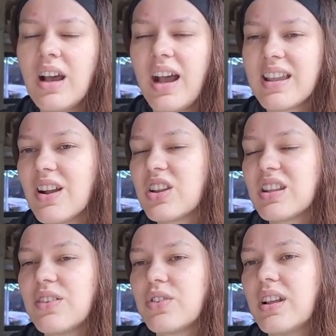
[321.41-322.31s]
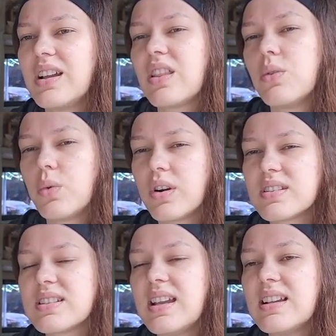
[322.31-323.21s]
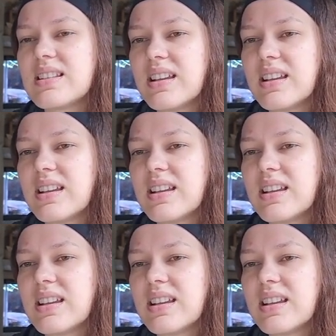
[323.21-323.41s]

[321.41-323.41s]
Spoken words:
I calculate for like the worst case,